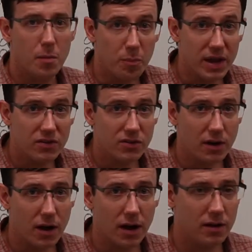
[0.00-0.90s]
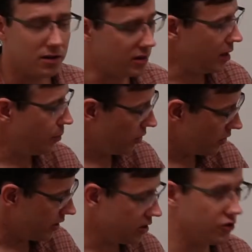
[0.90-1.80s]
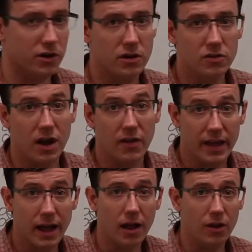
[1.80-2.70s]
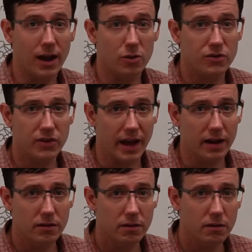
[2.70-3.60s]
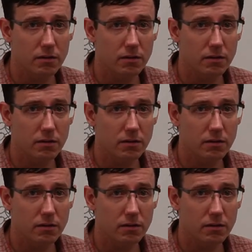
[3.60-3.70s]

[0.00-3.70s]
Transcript: based on the predictions on the held out set.